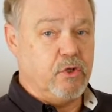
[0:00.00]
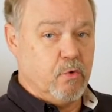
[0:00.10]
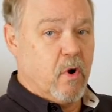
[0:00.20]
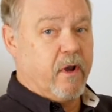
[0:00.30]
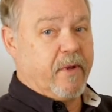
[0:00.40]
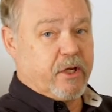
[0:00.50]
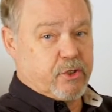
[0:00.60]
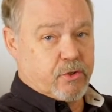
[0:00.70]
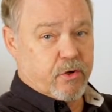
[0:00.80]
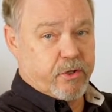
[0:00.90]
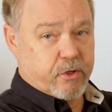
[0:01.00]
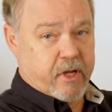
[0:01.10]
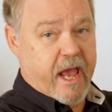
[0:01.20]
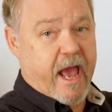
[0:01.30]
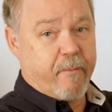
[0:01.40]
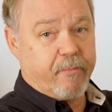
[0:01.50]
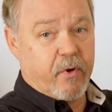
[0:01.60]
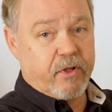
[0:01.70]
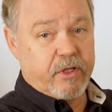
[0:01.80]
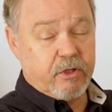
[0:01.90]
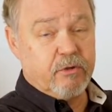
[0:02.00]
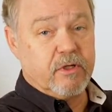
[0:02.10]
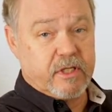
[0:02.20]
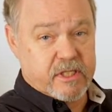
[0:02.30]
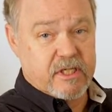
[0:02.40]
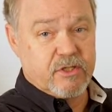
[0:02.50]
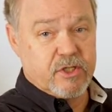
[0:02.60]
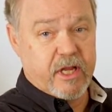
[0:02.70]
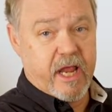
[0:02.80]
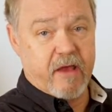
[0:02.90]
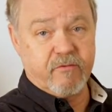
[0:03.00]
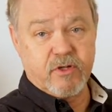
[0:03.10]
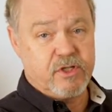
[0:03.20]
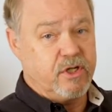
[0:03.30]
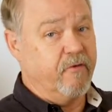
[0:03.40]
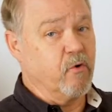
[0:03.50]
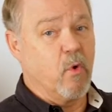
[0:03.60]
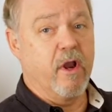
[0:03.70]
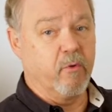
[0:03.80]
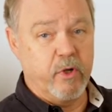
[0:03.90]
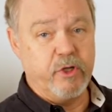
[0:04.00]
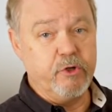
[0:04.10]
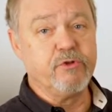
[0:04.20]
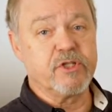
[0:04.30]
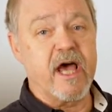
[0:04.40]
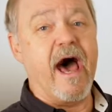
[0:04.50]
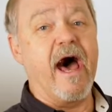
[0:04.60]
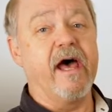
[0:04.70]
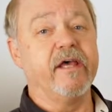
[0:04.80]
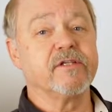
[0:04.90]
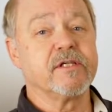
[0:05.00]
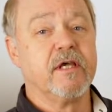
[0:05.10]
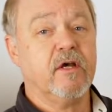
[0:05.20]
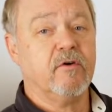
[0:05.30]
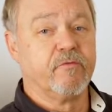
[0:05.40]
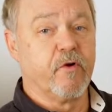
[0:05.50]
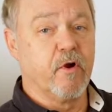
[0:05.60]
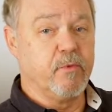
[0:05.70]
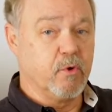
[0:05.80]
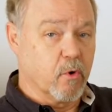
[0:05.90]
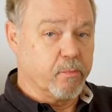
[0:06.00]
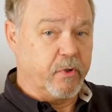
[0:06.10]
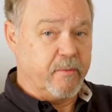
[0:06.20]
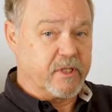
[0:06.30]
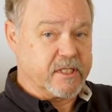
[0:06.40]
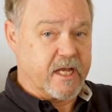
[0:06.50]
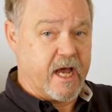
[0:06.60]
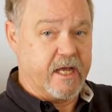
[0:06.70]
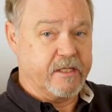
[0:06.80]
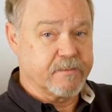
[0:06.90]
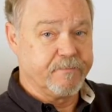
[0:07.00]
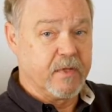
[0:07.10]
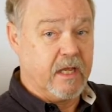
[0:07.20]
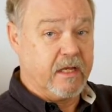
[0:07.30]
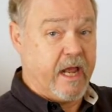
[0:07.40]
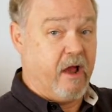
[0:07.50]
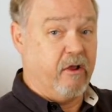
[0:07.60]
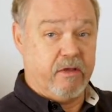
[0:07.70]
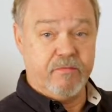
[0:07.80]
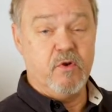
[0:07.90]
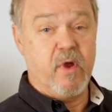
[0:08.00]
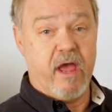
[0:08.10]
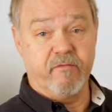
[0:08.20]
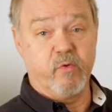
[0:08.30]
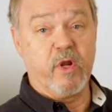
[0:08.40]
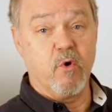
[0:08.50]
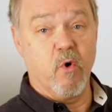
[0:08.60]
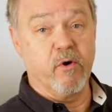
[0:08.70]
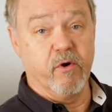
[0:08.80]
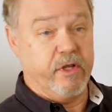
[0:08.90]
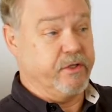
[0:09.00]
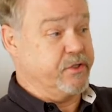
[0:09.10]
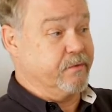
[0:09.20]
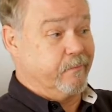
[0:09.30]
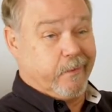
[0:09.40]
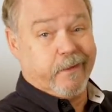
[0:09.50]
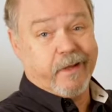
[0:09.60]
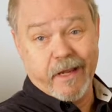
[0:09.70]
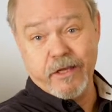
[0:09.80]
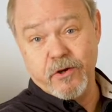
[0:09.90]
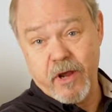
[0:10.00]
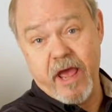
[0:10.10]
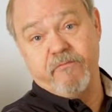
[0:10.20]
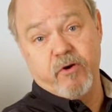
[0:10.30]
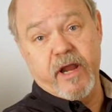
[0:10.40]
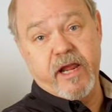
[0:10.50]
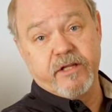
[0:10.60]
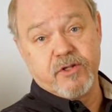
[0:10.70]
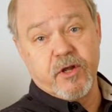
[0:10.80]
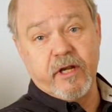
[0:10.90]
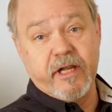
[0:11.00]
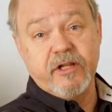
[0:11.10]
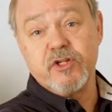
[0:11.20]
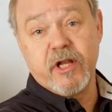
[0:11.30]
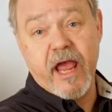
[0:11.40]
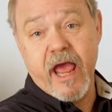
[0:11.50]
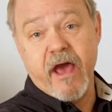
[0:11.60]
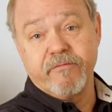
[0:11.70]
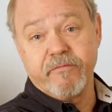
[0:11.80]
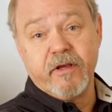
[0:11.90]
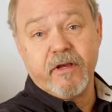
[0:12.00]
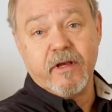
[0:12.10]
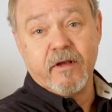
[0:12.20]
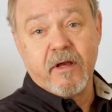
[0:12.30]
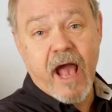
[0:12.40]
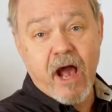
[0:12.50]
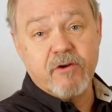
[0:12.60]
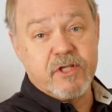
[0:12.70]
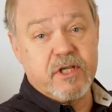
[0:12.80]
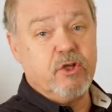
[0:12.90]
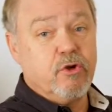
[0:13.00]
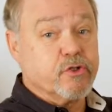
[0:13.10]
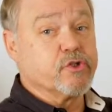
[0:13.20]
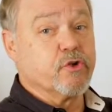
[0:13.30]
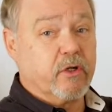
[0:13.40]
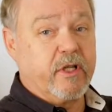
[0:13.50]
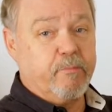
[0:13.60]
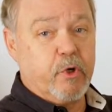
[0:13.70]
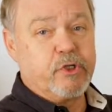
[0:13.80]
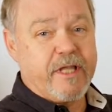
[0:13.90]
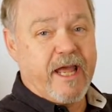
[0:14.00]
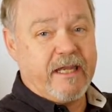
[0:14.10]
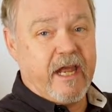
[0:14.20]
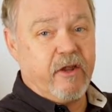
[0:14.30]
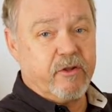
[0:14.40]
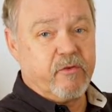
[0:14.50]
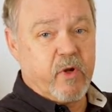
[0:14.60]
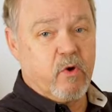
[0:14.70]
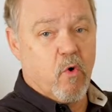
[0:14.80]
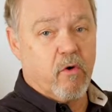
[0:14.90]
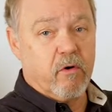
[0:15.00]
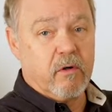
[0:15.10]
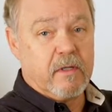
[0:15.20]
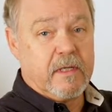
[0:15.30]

you want to make sure your cap on the unit is inch and a half because you never want to reduce size from your plumbing size. Now, if you have three quarter inch, and you have your hands on an inch and a half housing, you can certainly bush that down to three quarter.